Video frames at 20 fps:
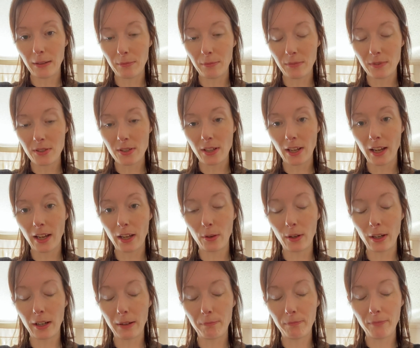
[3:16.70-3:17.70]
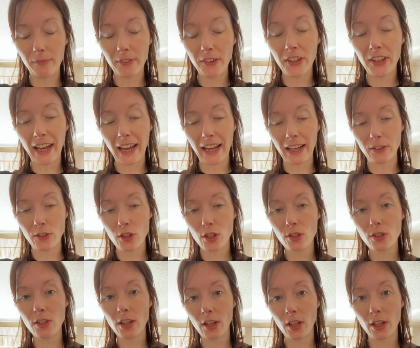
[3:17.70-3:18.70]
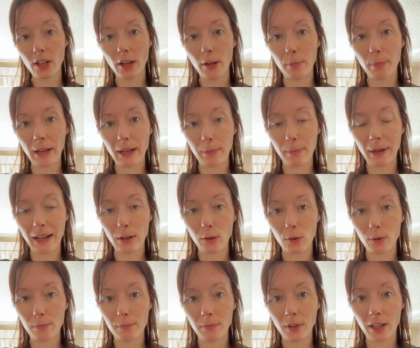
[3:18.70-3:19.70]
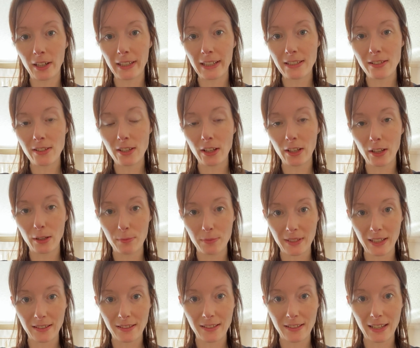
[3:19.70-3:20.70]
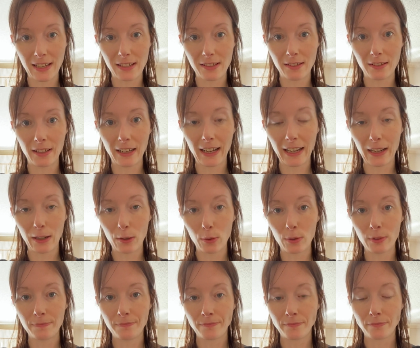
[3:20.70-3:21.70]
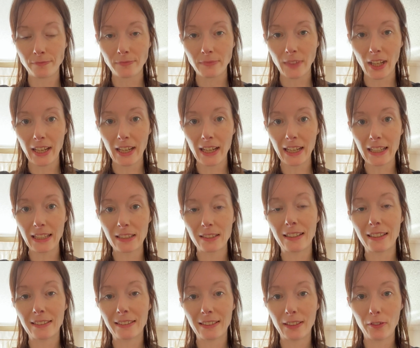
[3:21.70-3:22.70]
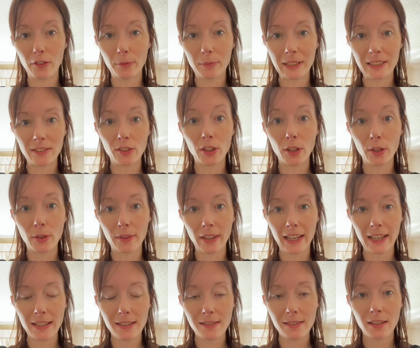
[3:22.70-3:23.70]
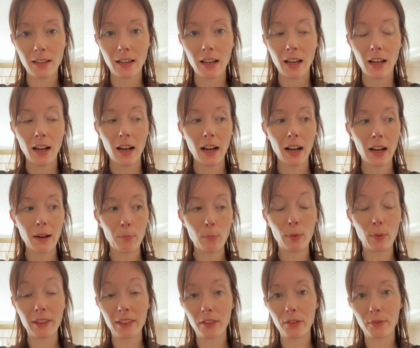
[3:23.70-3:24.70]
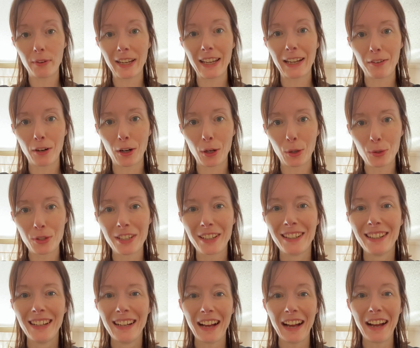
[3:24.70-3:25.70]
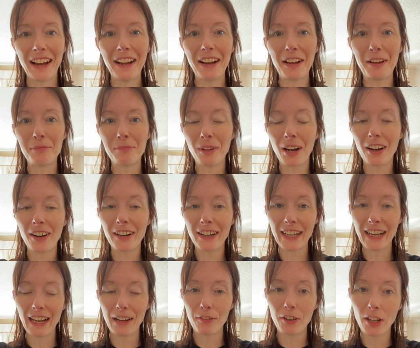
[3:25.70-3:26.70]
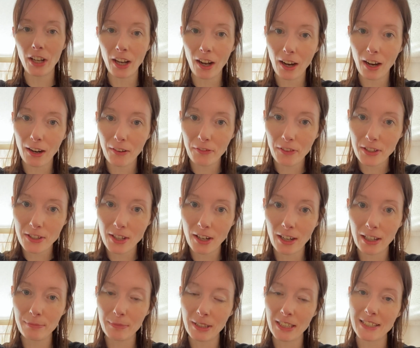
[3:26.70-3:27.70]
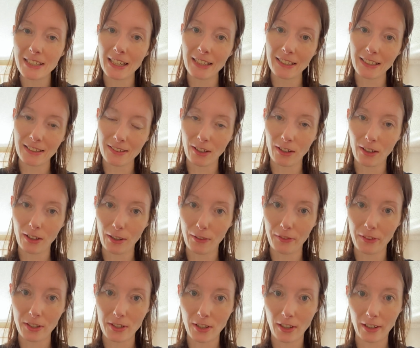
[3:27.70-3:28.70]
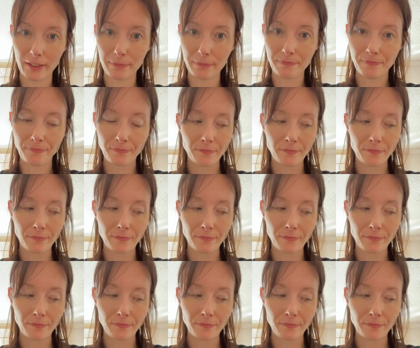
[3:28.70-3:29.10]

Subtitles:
So yeah, just so you know a bit about my circumstances and how it's easy for me to do this with a 3-year-old. I have her half the time. Her dad has her half the time.